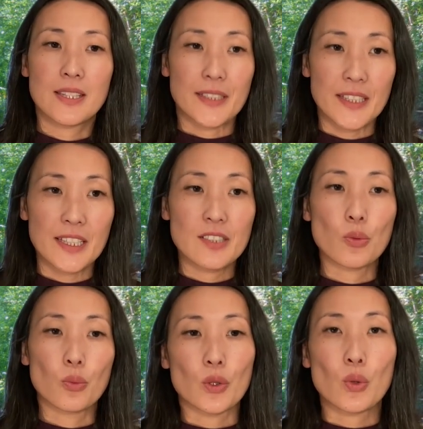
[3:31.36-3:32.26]
The
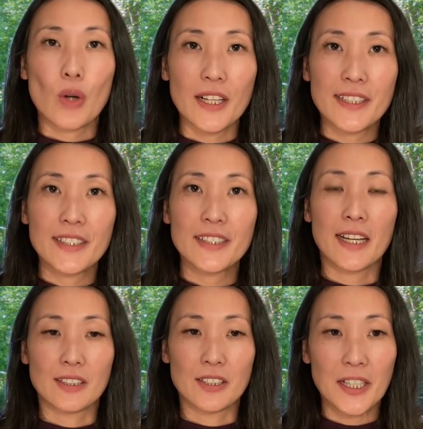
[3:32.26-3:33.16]
kids were crying
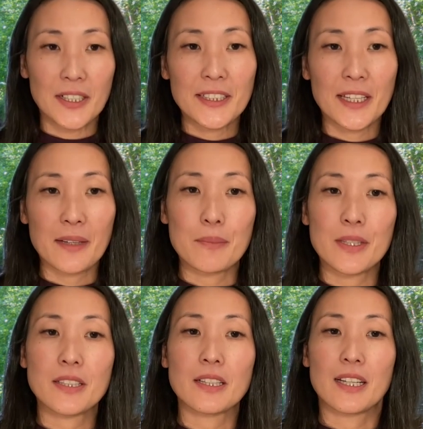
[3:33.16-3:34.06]
and yelling at
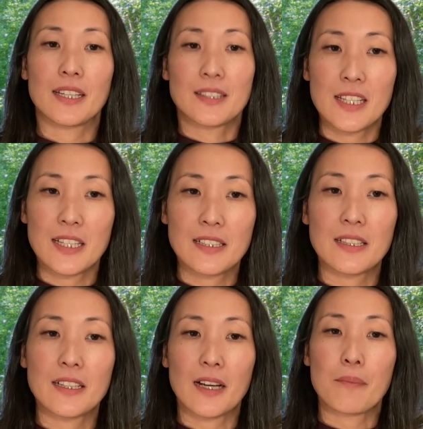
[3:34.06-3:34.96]
me, and
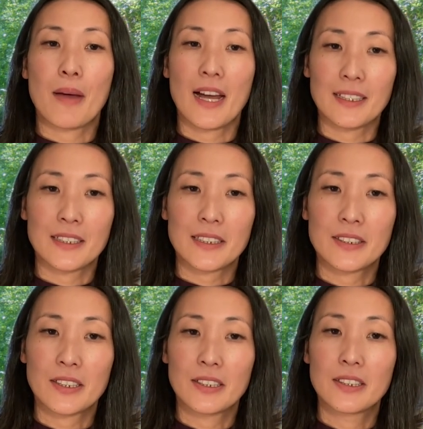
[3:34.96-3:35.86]
then I
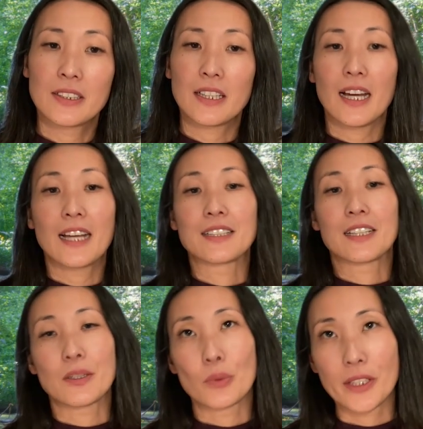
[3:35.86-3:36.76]
panicked and
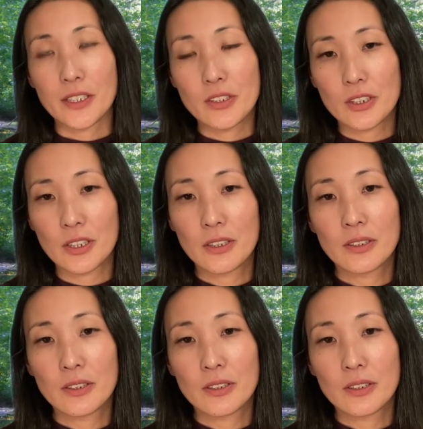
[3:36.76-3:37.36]
I raged.